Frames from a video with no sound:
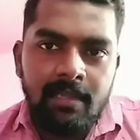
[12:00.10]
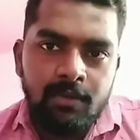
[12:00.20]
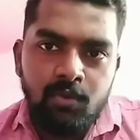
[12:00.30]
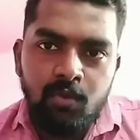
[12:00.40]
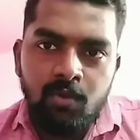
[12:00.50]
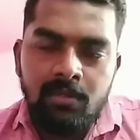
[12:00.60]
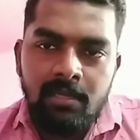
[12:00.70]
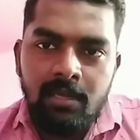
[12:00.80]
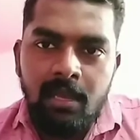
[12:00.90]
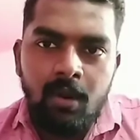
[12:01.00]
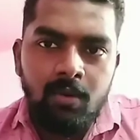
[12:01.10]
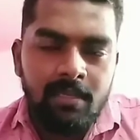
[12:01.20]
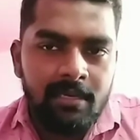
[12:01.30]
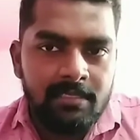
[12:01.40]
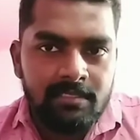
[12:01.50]
get to know how the
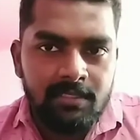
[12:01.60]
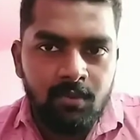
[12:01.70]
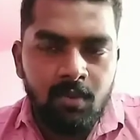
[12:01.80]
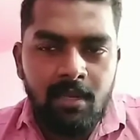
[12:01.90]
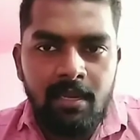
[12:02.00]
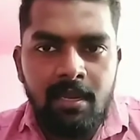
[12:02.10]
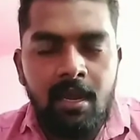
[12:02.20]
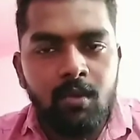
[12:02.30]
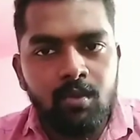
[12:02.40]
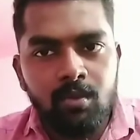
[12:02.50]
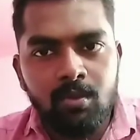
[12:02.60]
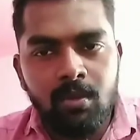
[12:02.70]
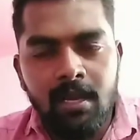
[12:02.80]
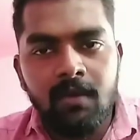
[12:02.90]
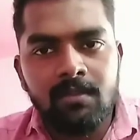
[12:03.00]
industry is working, how
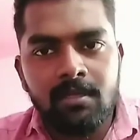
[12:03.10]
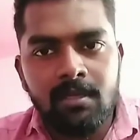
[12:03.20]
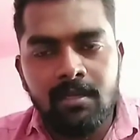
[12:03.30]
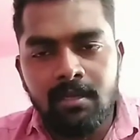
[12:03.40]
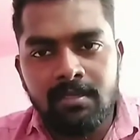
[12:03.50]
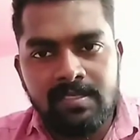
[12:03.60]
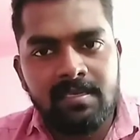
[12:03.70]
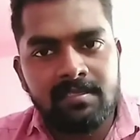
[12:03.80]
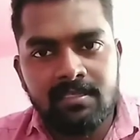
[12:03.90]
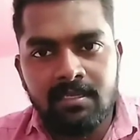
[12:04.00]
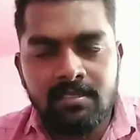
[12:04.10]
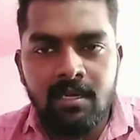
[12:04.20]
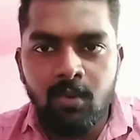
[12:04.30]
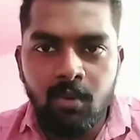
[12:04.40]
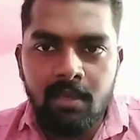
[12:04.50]
the design engineers
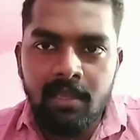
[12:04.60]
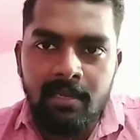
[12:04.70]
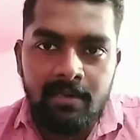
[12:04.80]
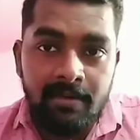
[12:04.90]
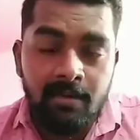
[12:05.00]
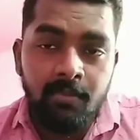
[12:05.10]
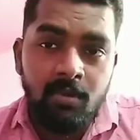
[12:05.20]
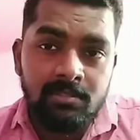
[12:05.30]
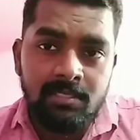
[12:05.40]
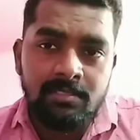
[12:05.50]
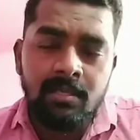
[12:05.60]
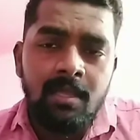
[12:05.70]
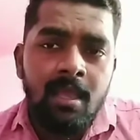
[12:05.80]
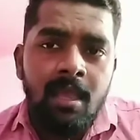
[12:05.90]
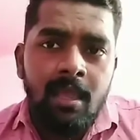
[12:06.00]
are working in a real projects,
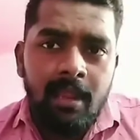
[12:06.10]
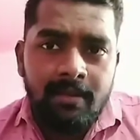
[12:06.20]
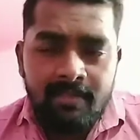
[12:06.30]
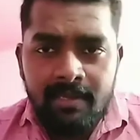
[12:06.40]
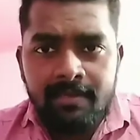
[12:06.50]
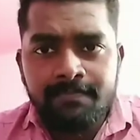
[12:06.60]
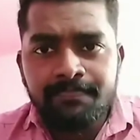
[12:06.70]
and then